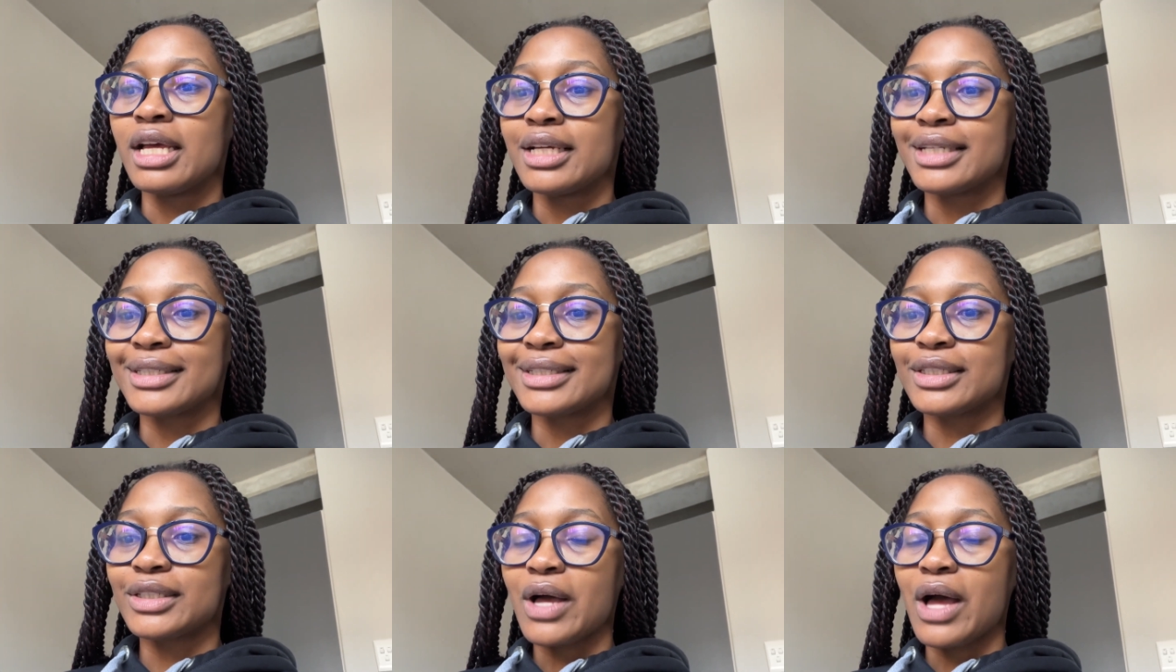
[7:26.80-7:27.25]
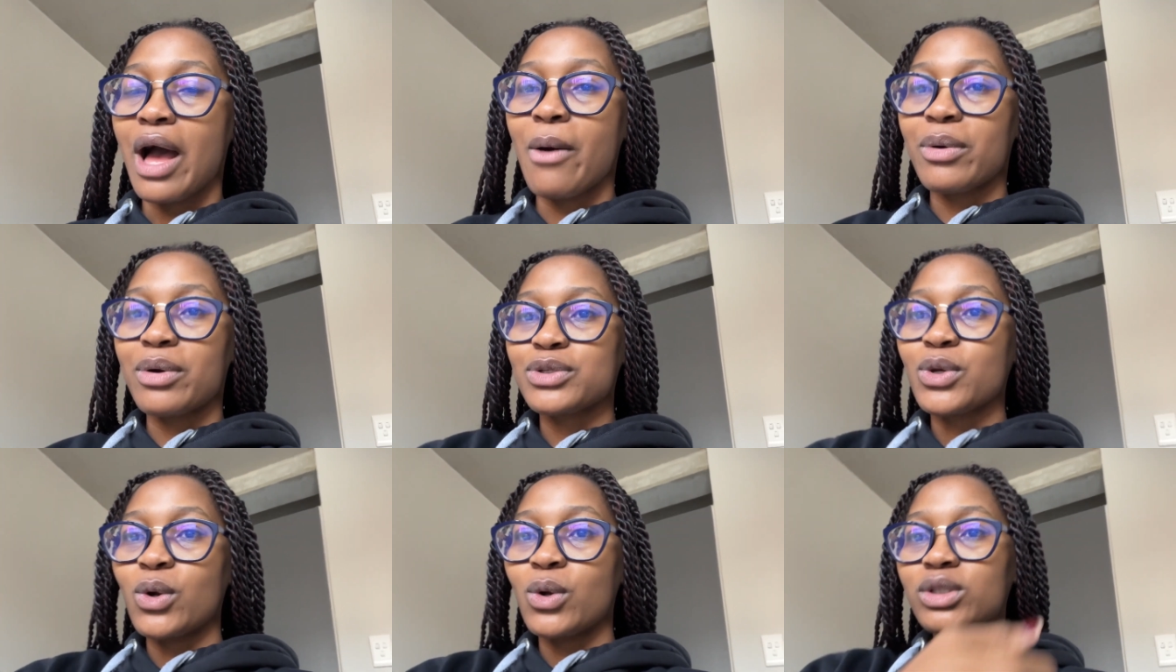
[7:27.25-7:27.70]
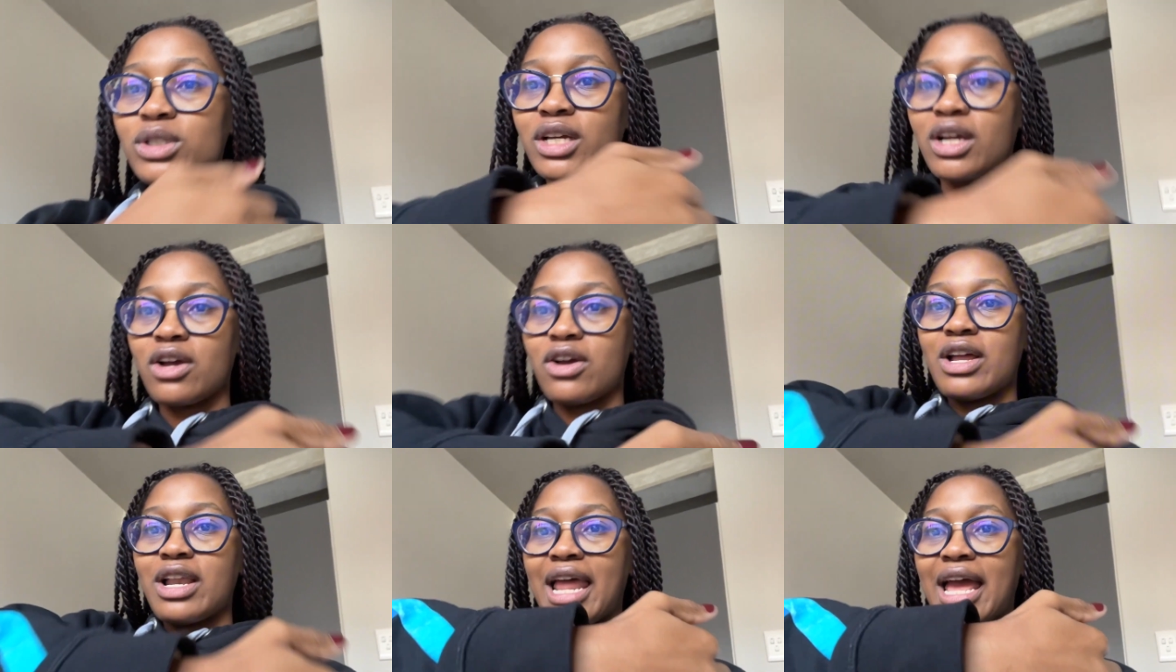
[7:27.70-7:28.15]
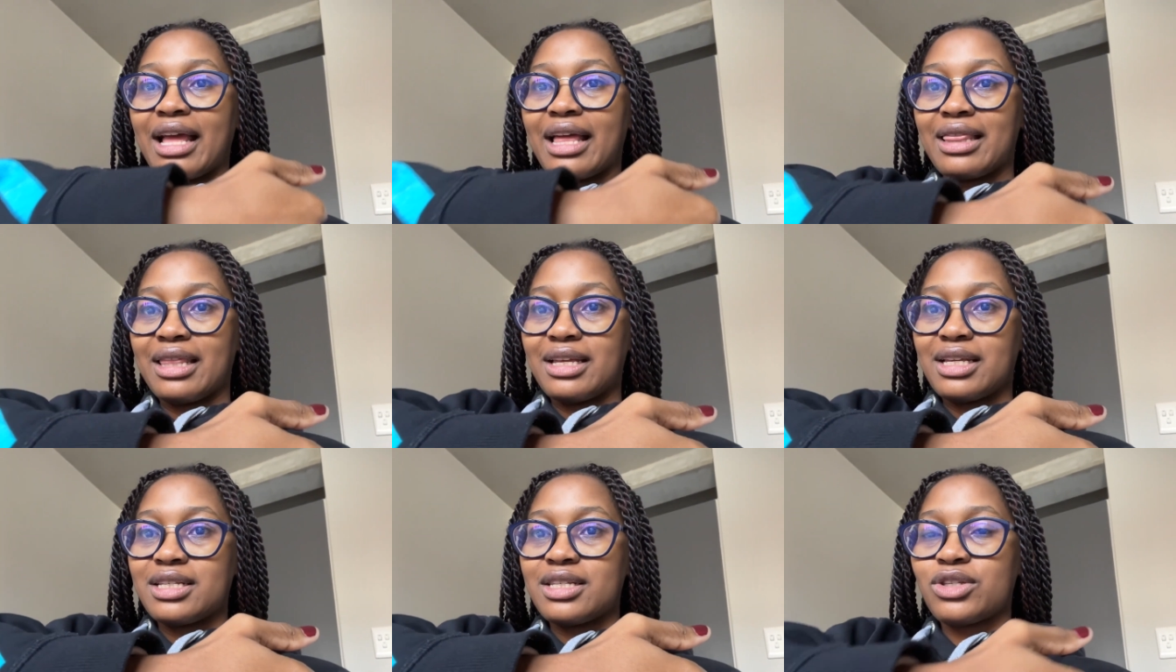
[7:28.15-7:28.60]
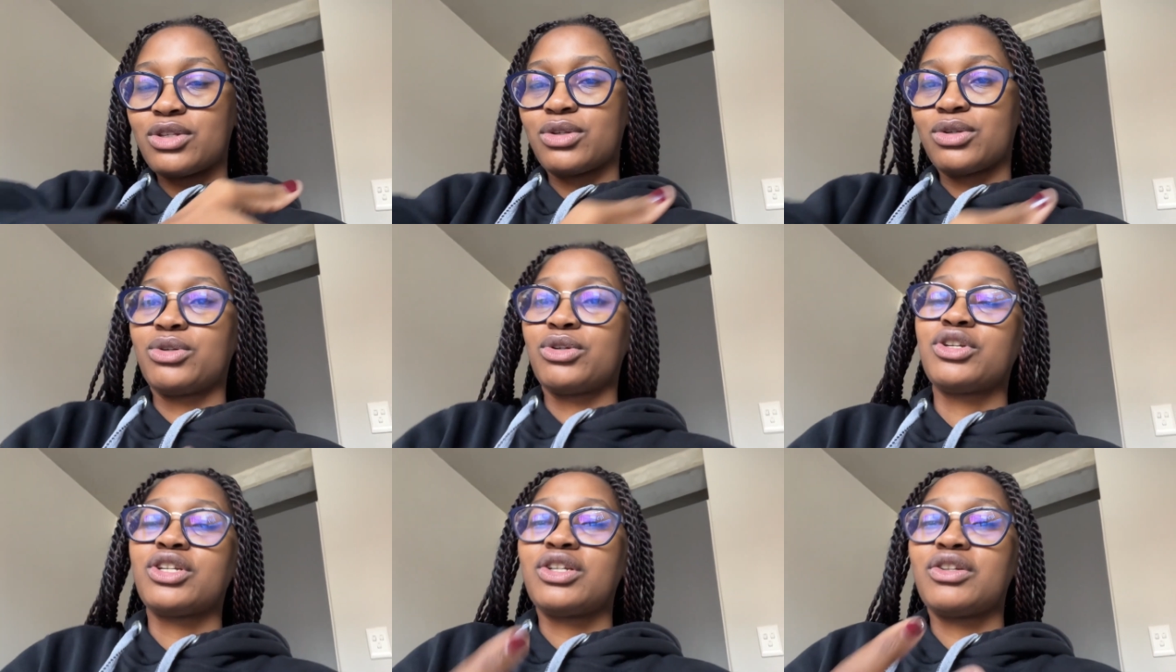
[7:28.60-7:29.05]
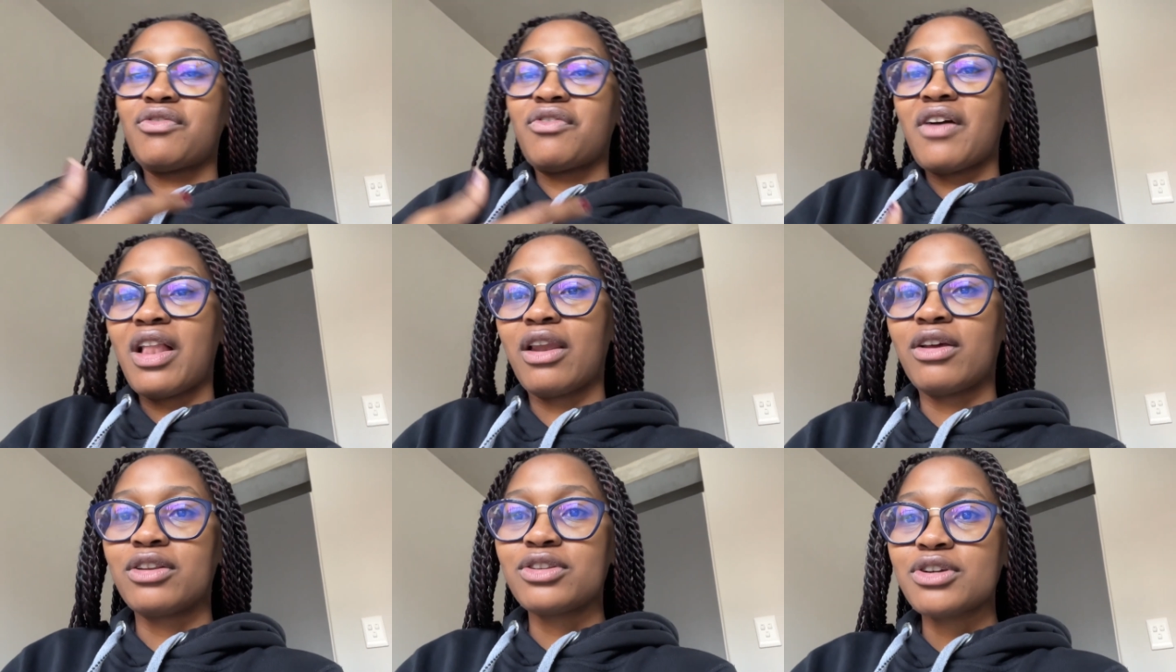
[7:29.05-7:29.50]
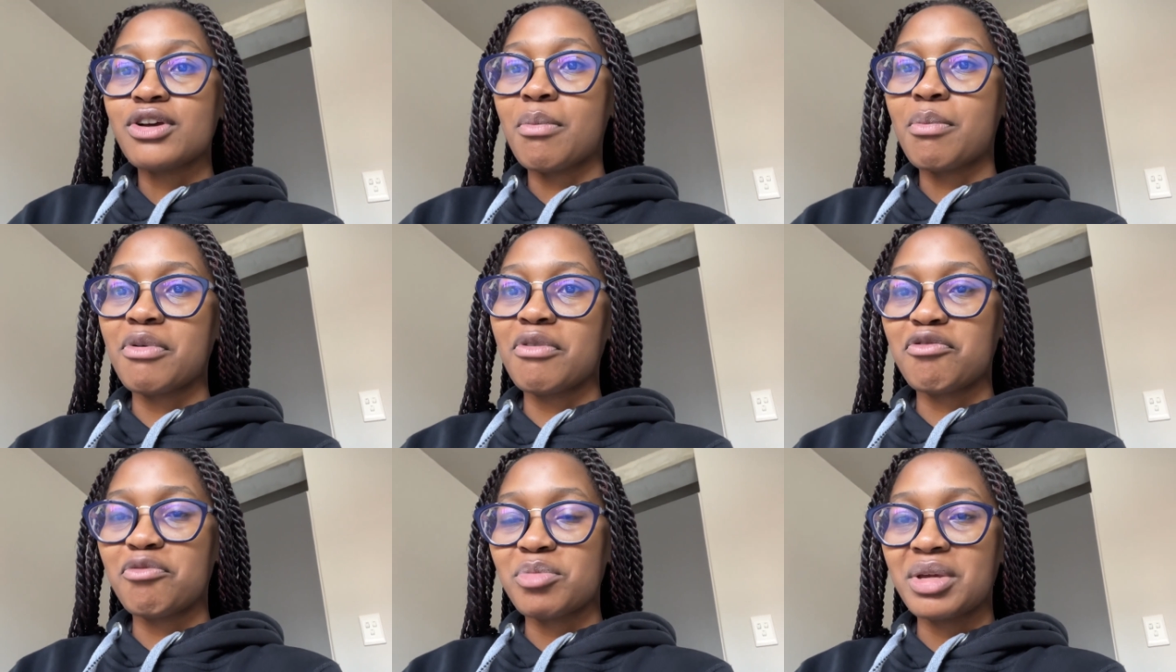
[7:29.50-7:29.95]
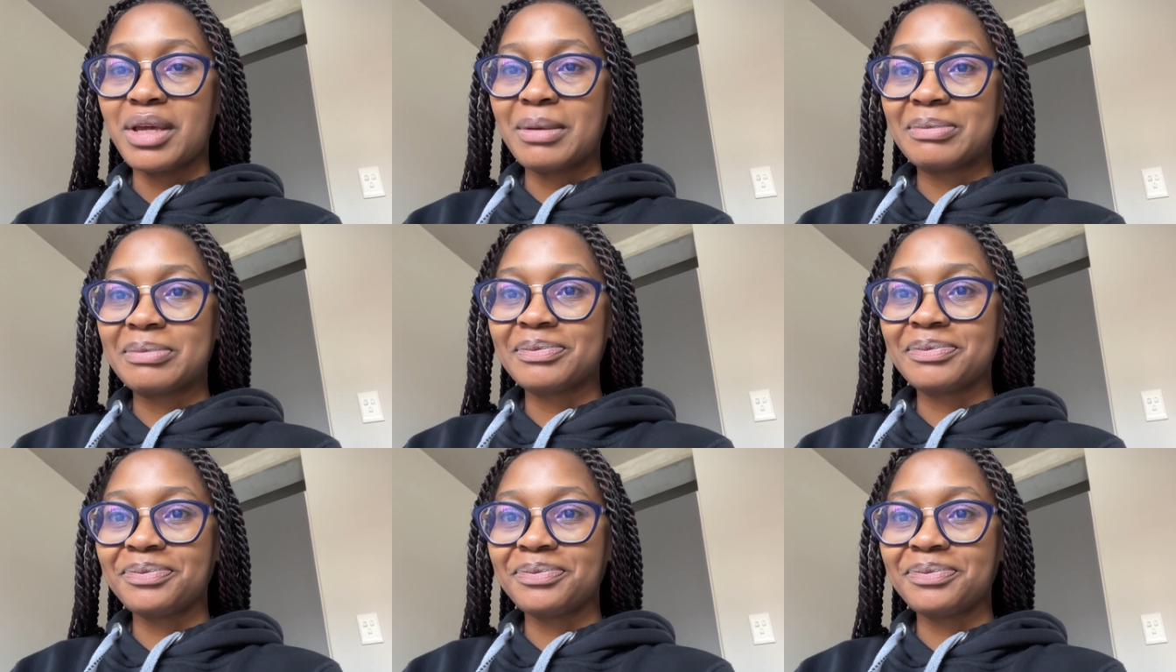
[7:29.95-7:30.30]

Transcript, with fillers: So I was holding her like this, so she fell on top of me.